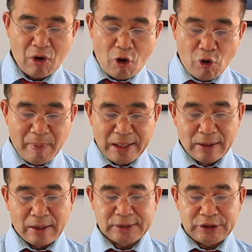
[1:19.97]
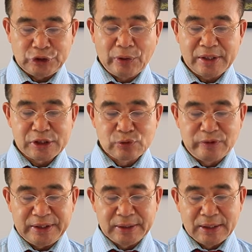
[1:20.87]
O my Lord, you're
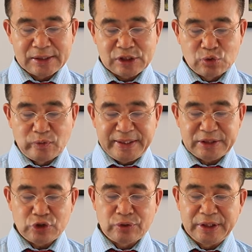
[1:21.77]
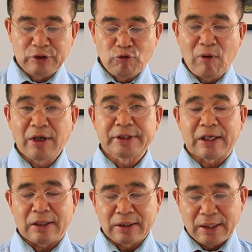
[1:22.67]
sweet, sweet drinking
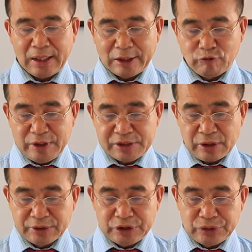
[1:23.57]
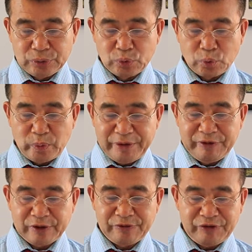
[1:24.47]
water, and without you, we
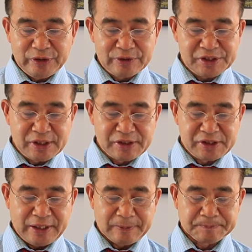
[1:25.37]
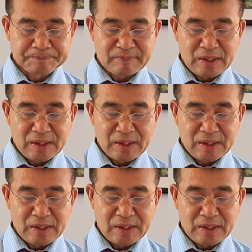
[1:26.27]
will feel thirsty.